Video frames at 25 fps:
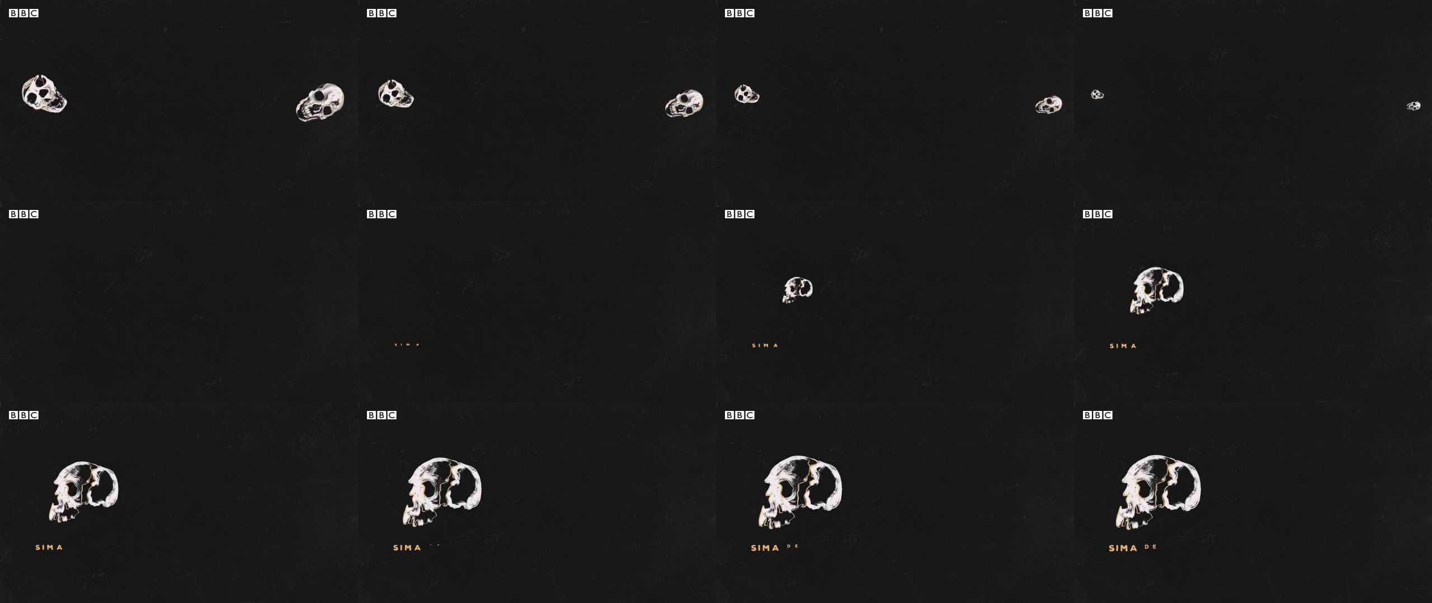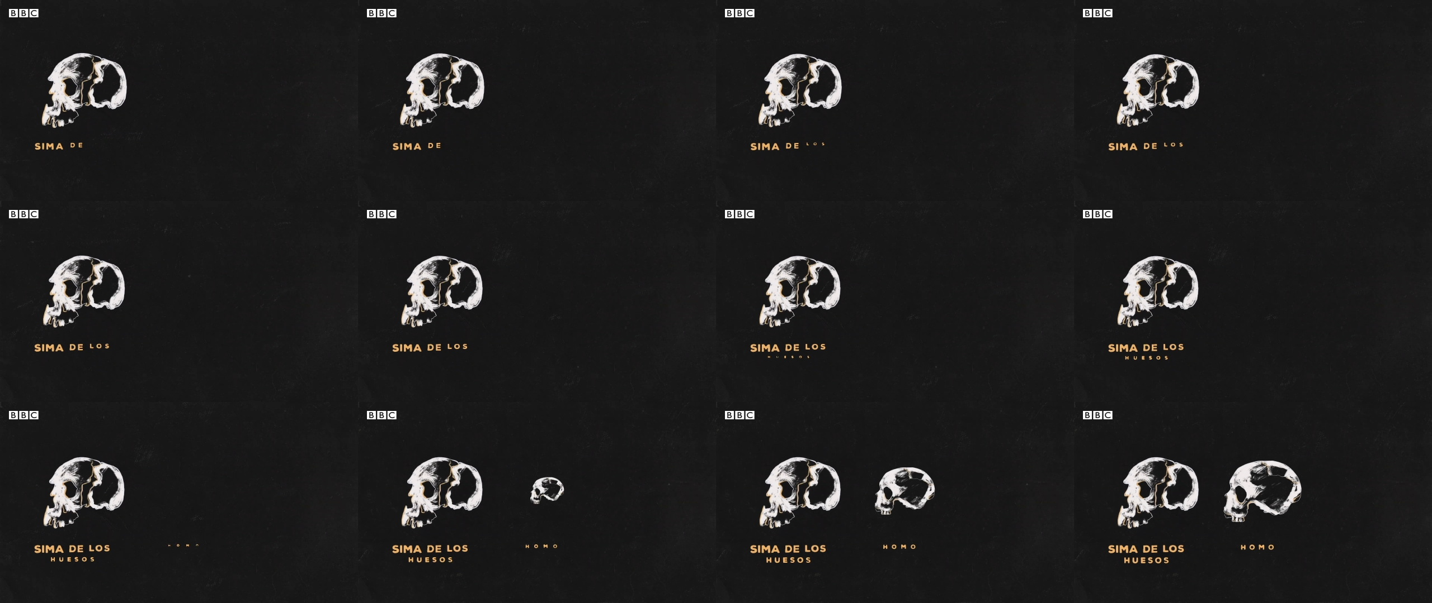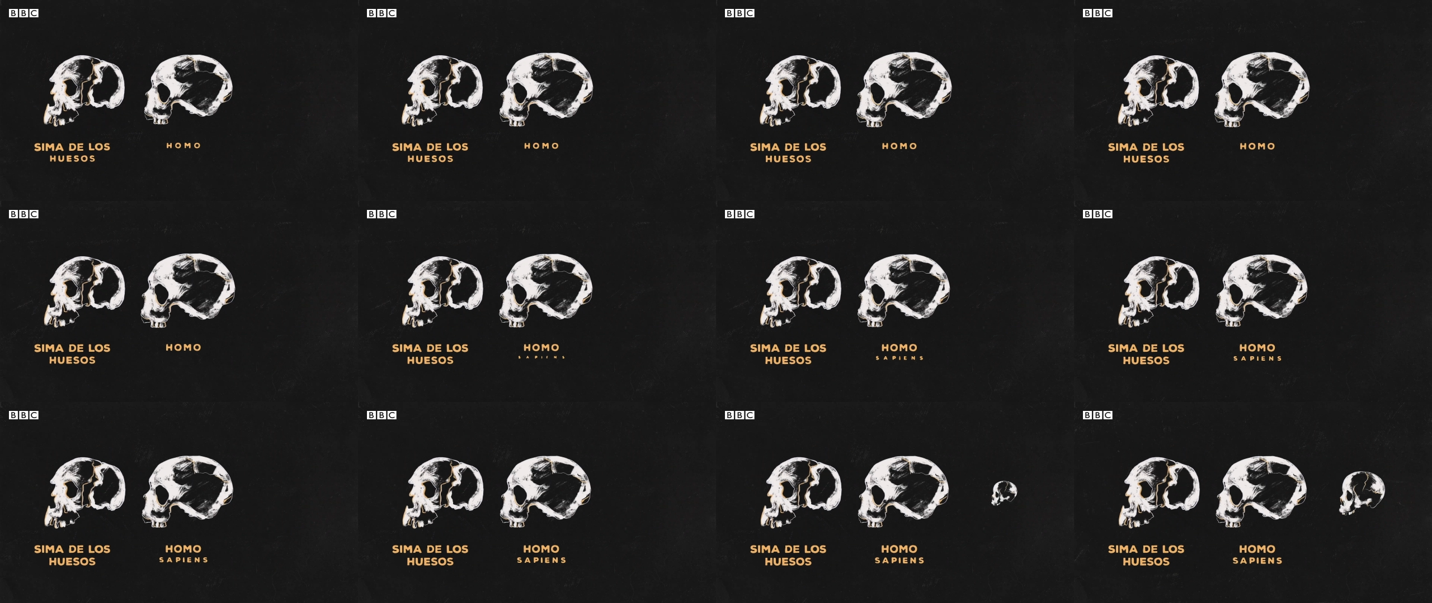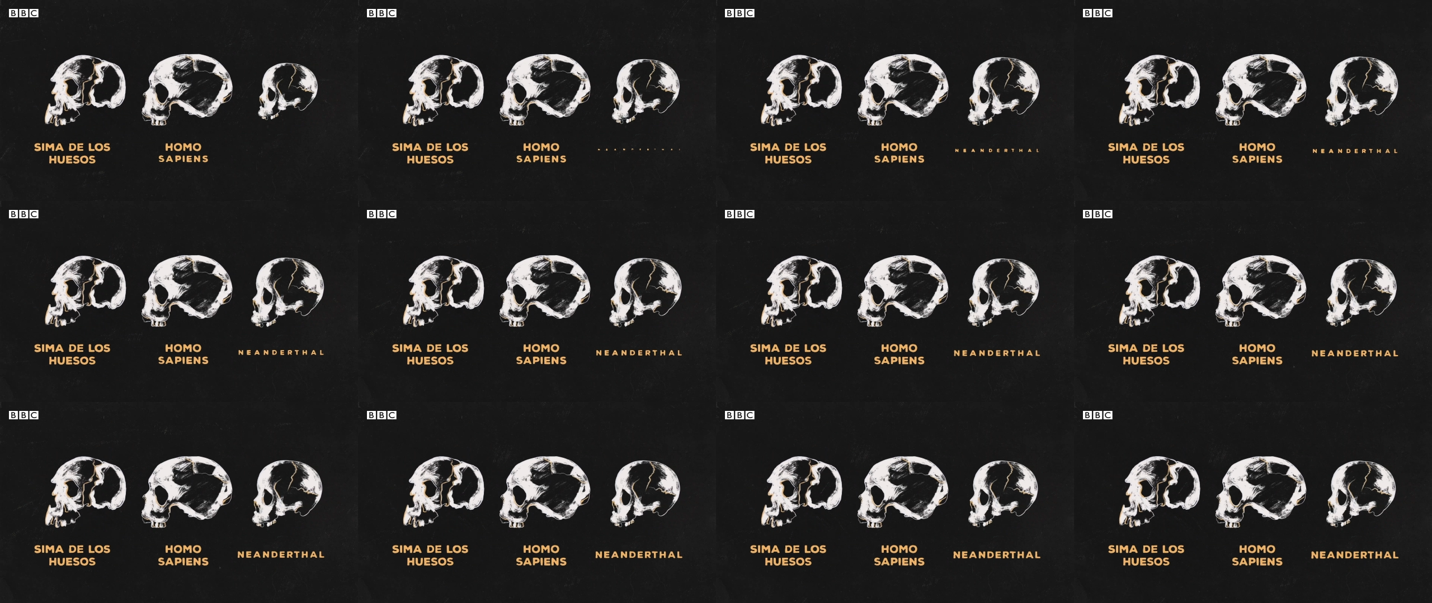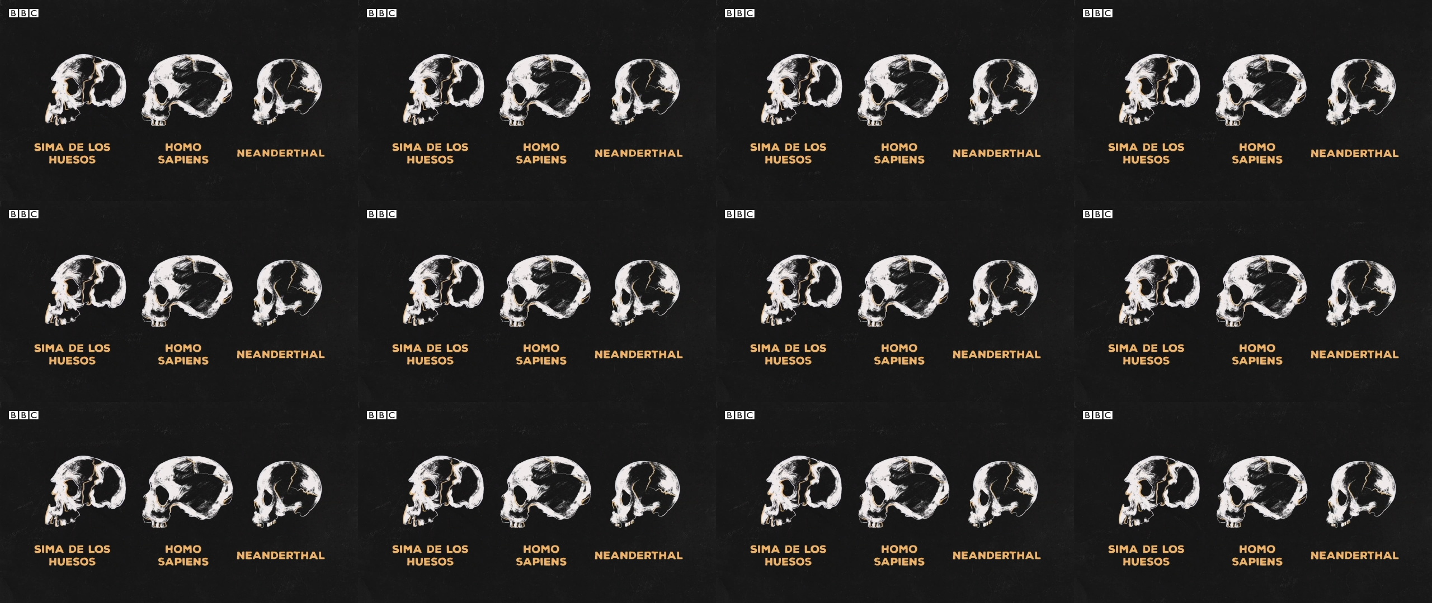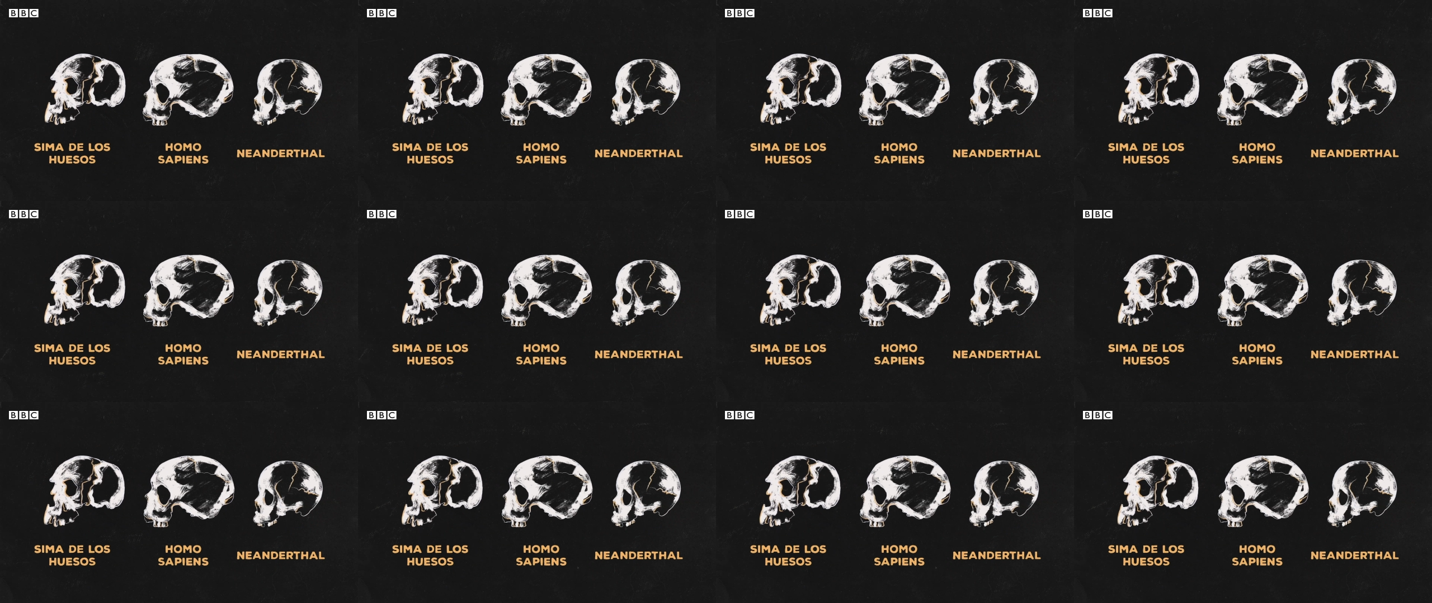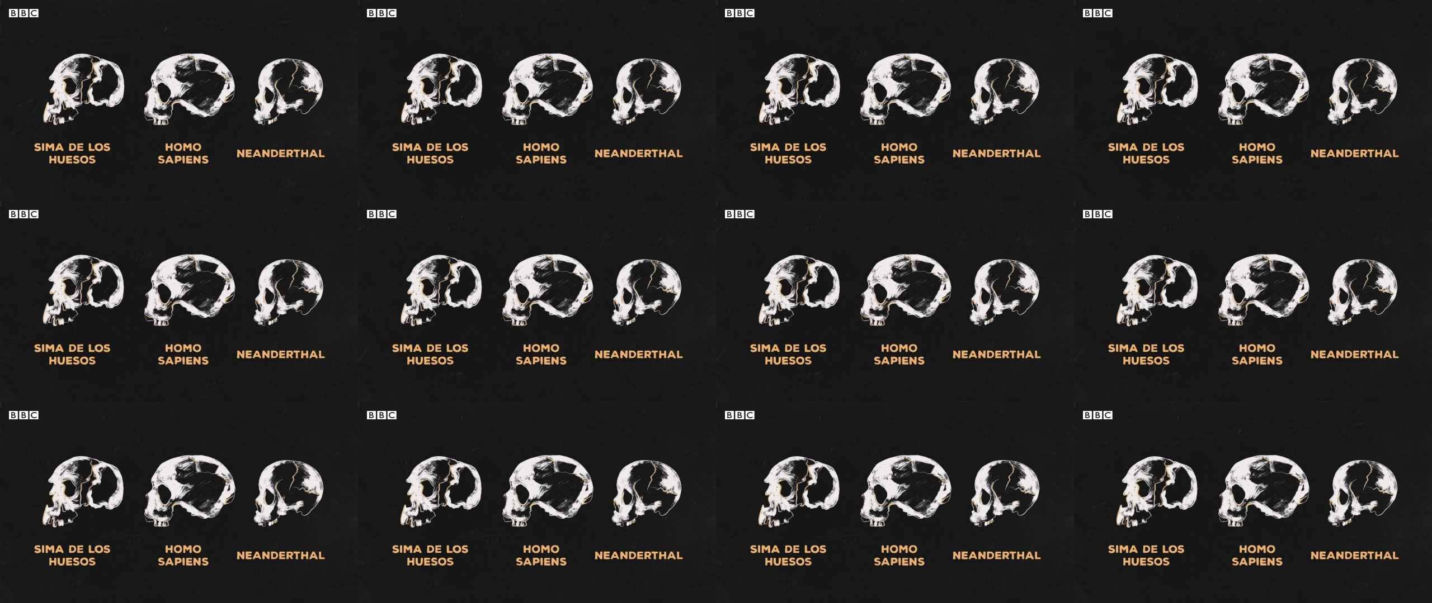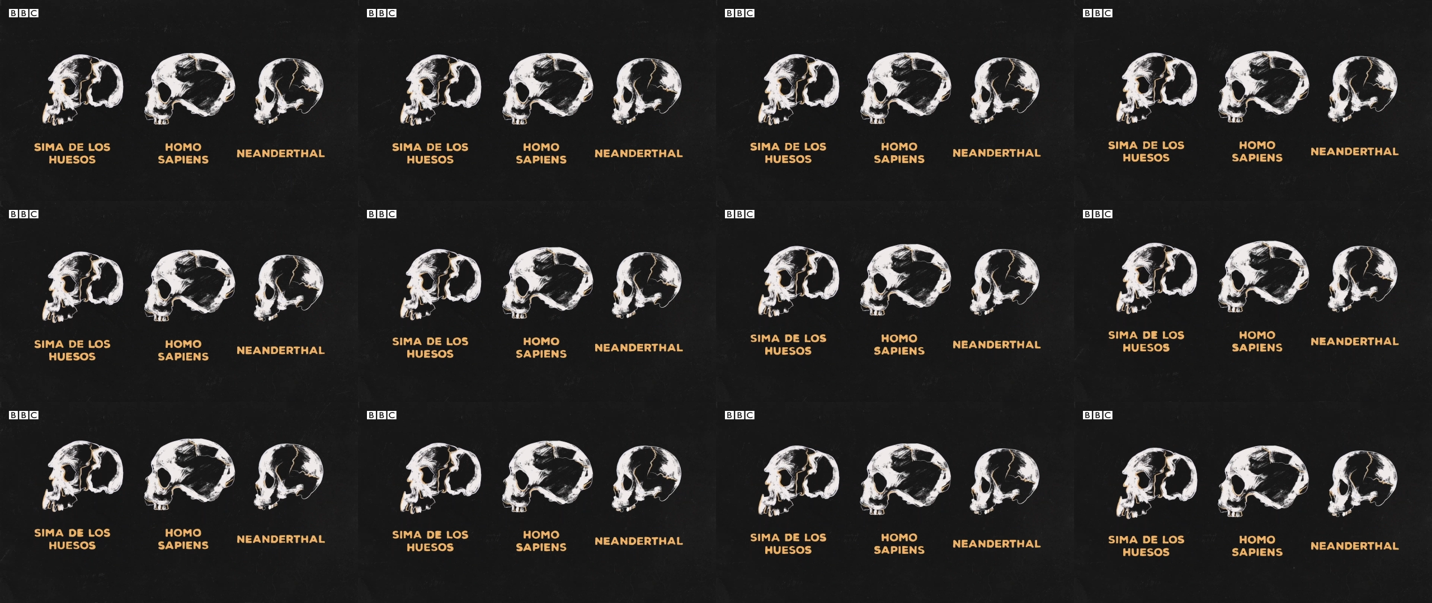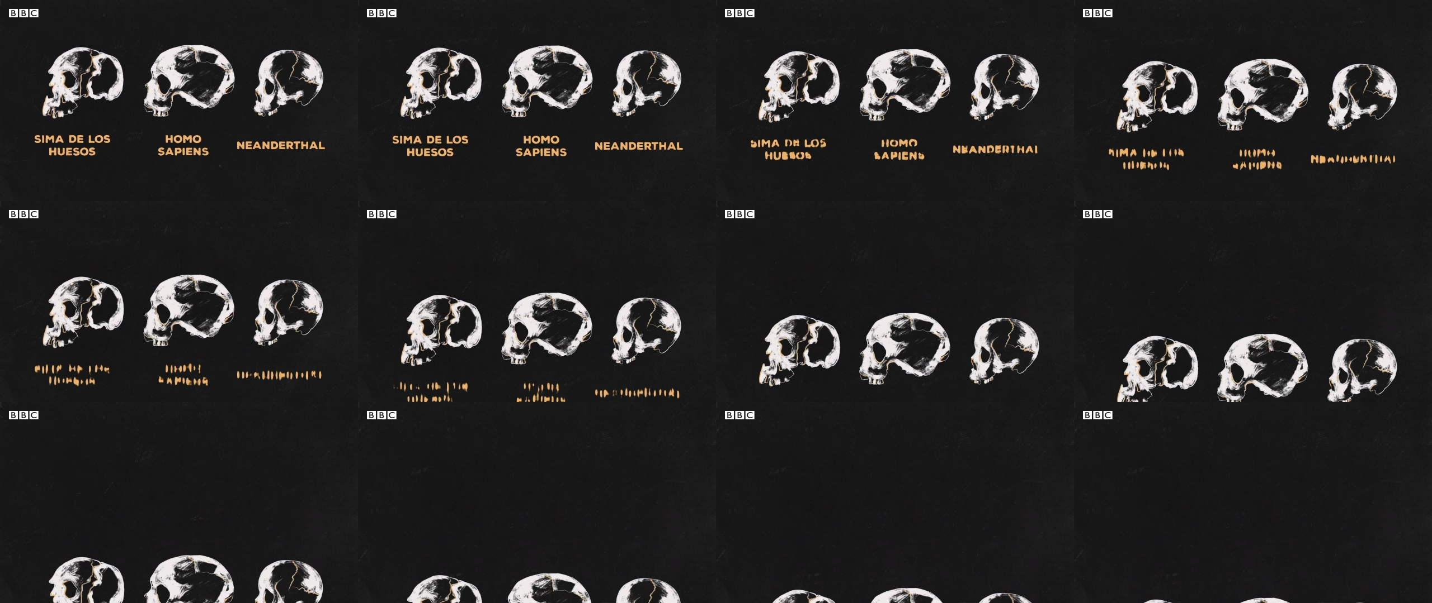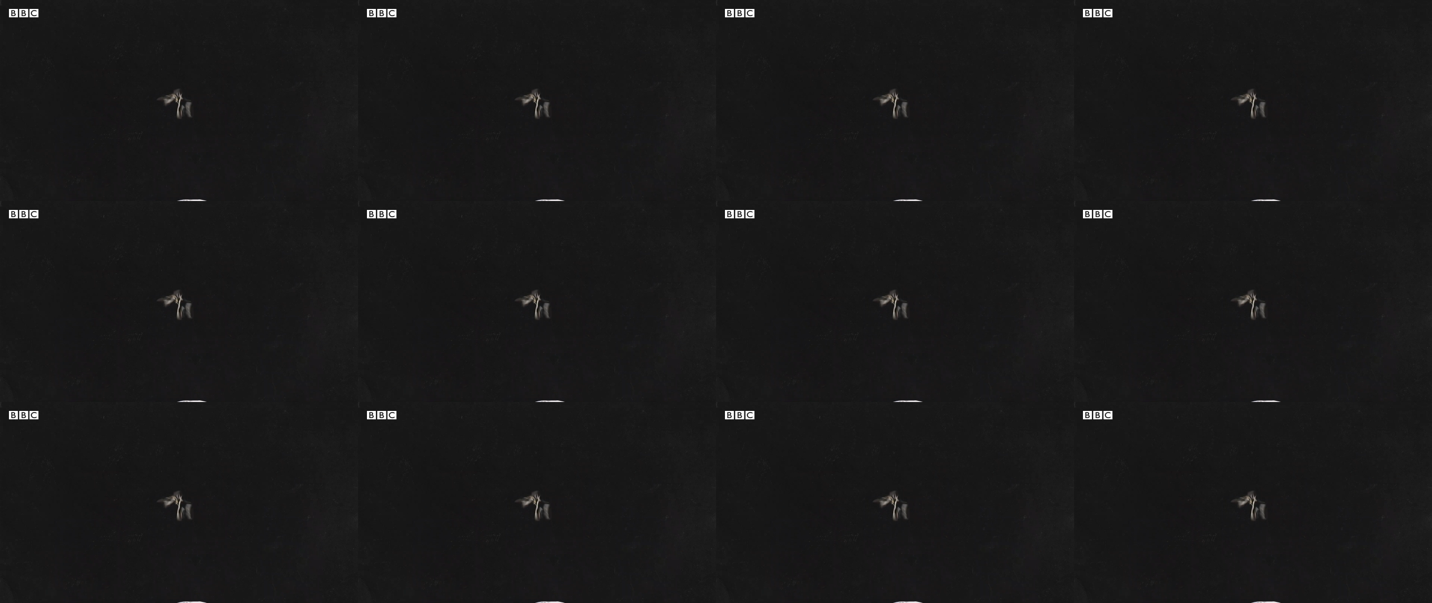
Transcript: Nobody's mouth can be seen.